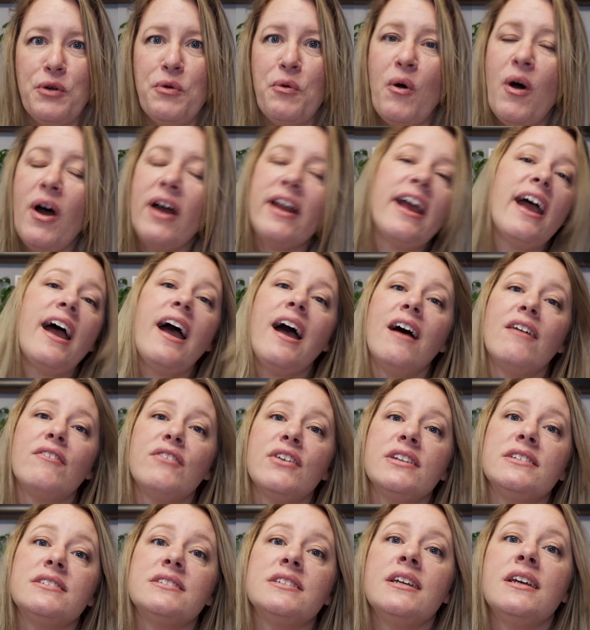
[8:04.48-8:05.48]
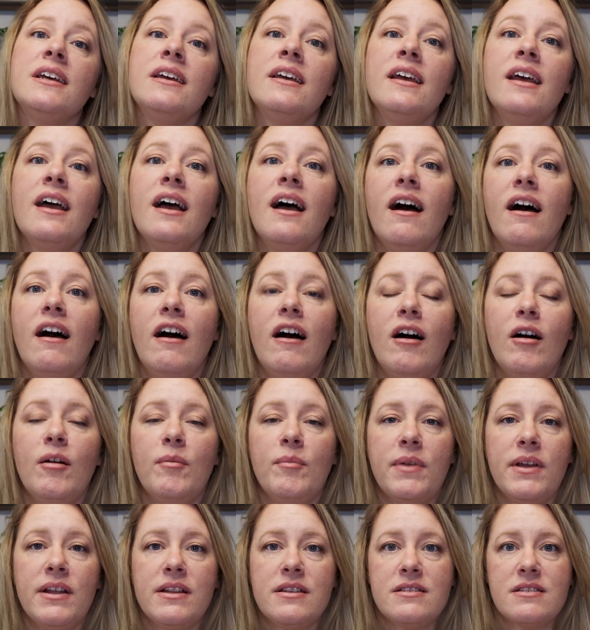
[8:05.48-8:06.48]
gonna wanna have it.
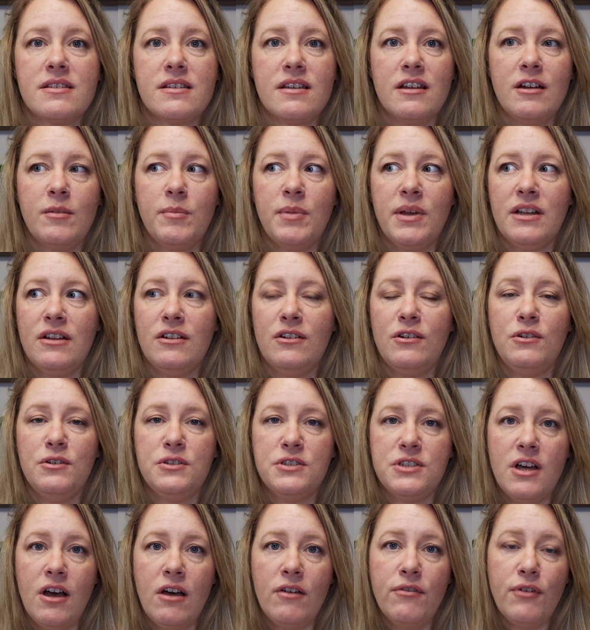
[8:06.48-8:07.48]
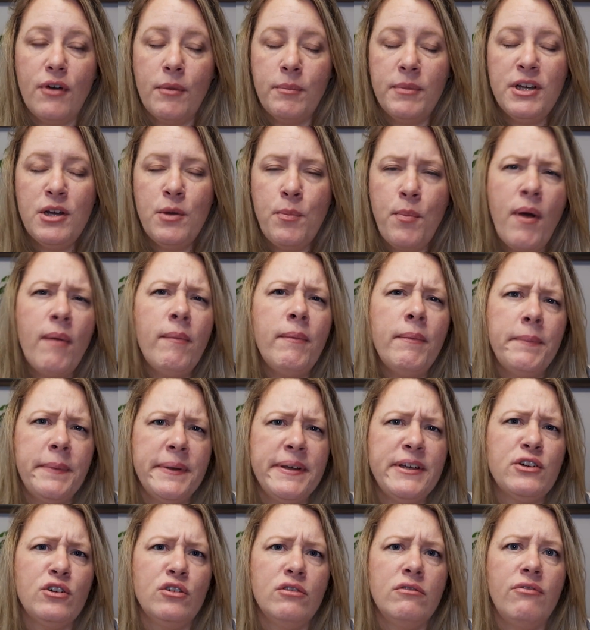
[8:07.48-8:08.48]
Um, it's gonna be a little tough. I mean, you
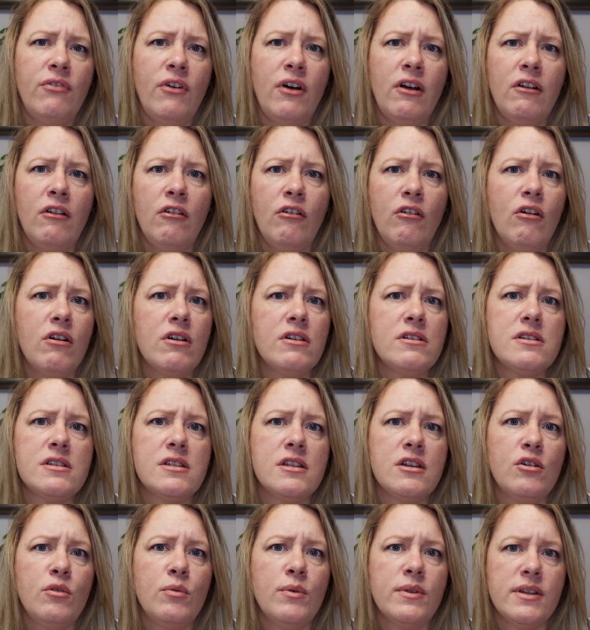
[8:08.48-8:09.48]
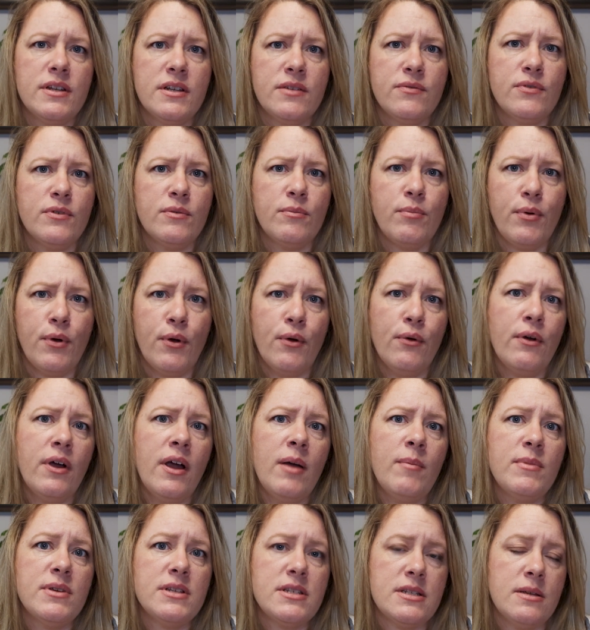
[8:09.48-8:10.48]
probably could follow along still with a different
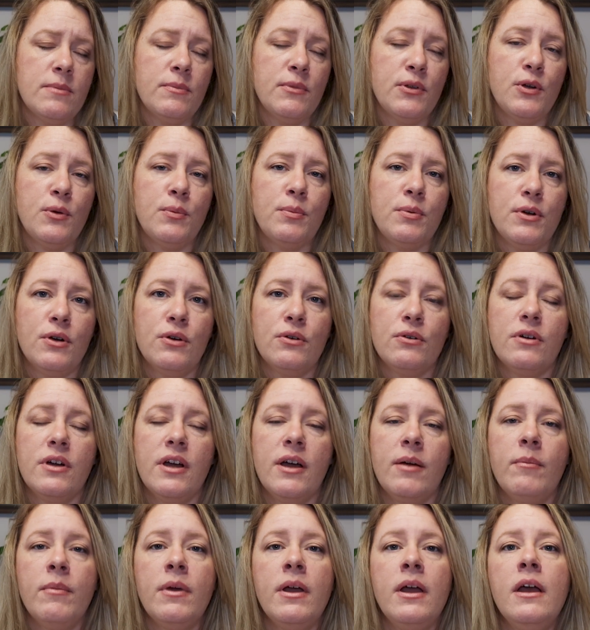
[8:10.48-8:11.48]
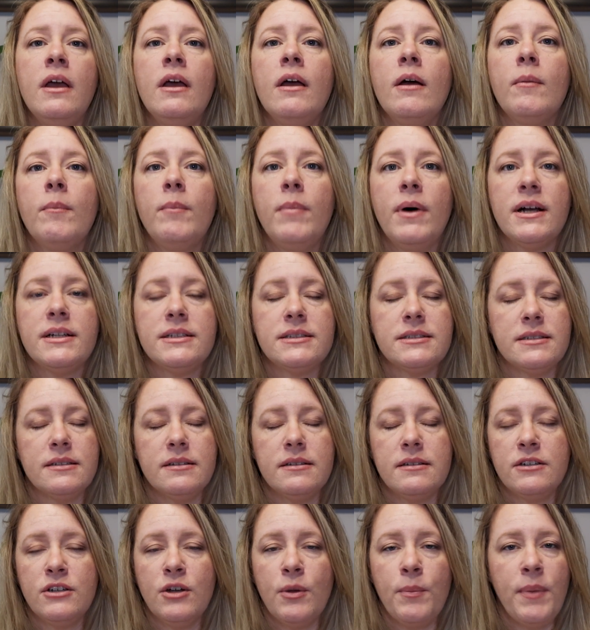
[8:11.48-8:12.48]
program, a similar program, but
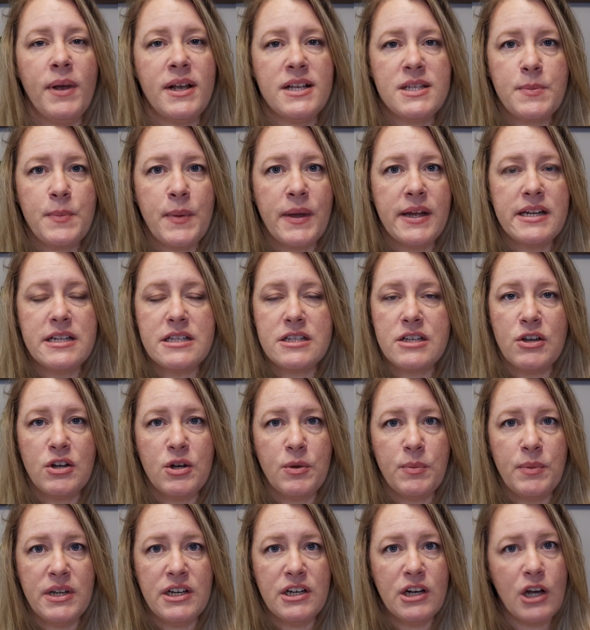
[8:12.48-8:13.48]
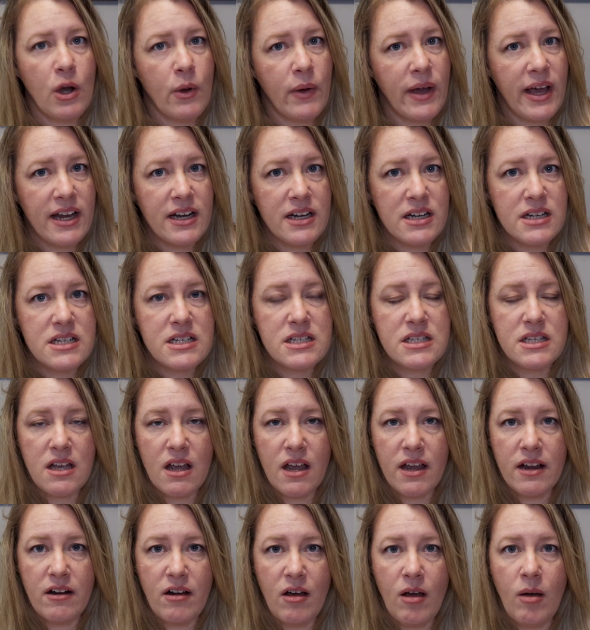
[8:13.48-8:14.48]
your best bet is gonna be to go ahead and
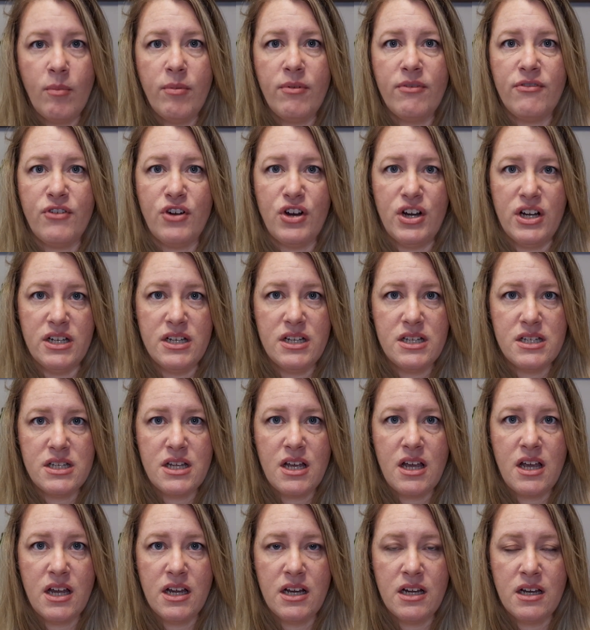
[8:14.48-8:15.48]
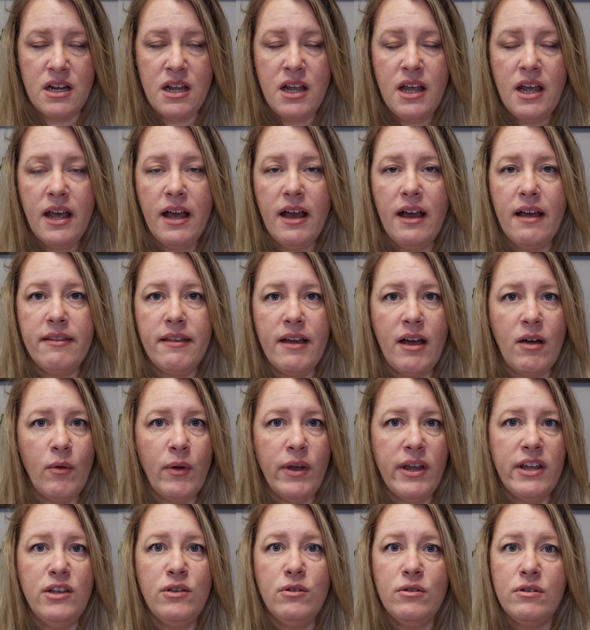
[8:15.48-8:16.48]
sign up for InDesign, and that
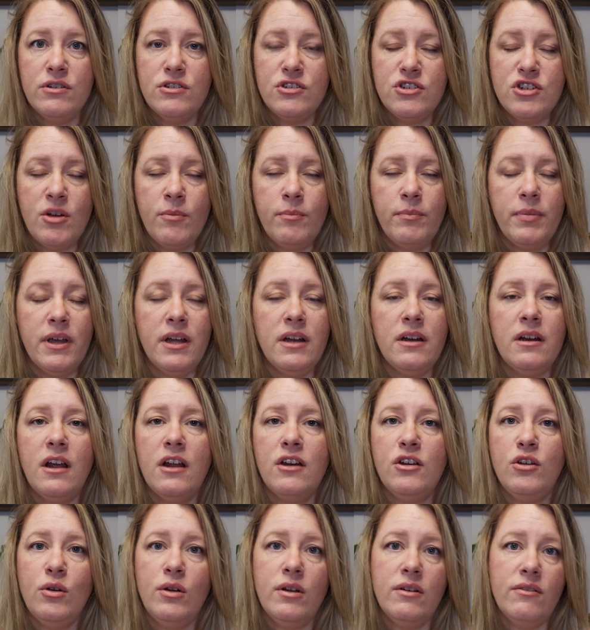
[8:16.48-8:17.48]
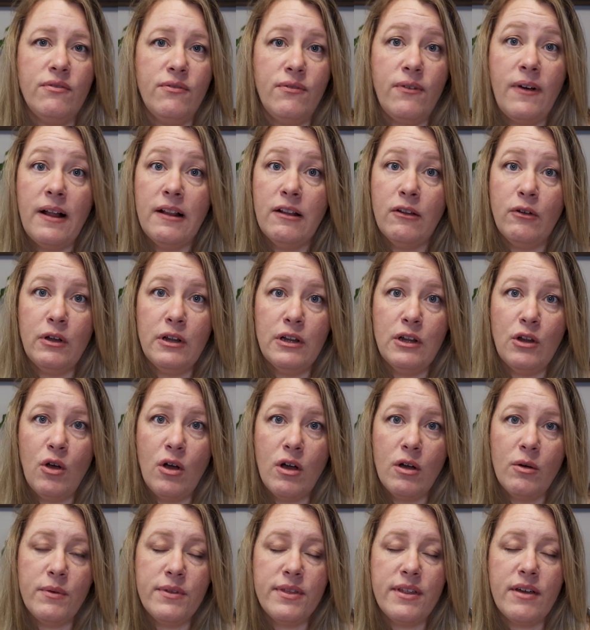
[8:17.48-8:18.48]
way you can jump in and you can follow
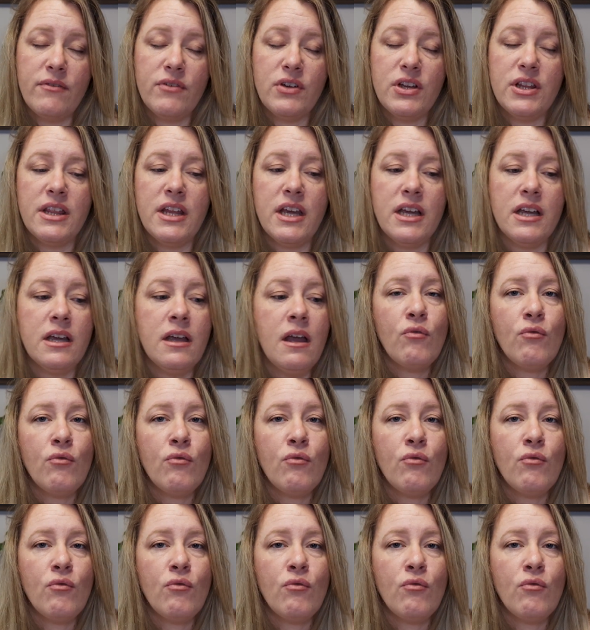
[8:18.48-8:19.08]
along with everything.